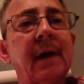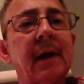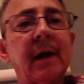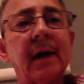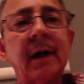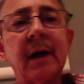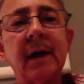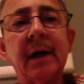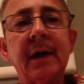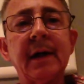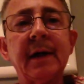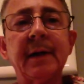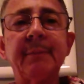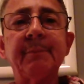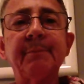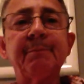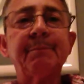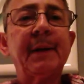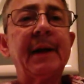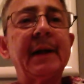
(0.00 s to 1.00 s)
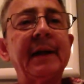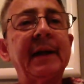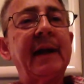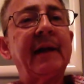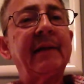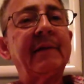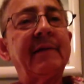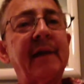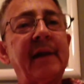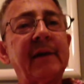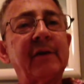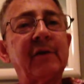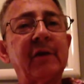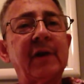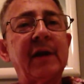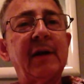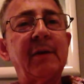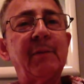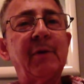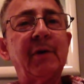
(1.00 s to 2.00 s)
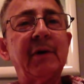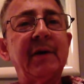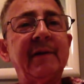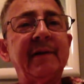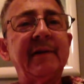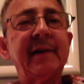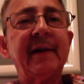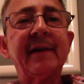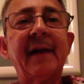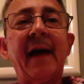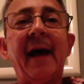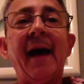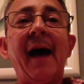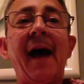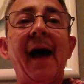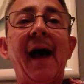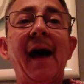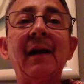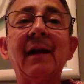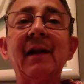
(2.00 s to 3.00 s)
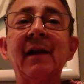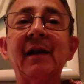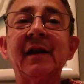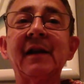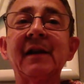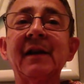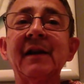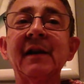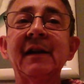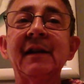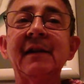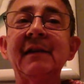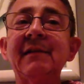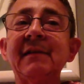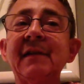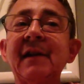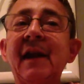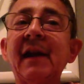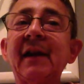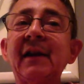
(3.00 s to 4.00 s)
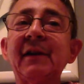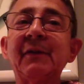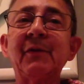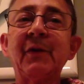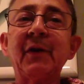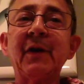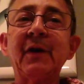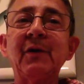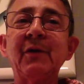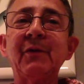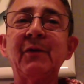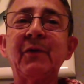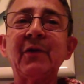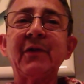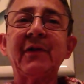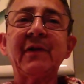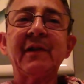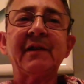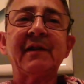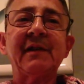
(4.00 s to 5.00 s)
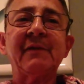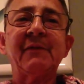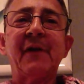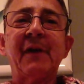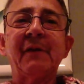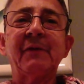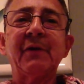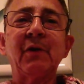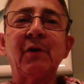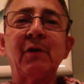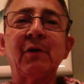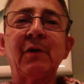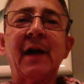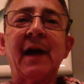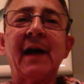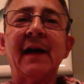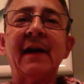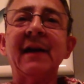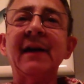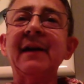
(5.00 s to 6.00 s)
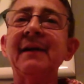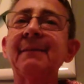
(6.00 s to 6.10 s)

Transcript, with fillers: Um, but as Dr. Garramone said, I look. He said I look very good for a 65 year old guy.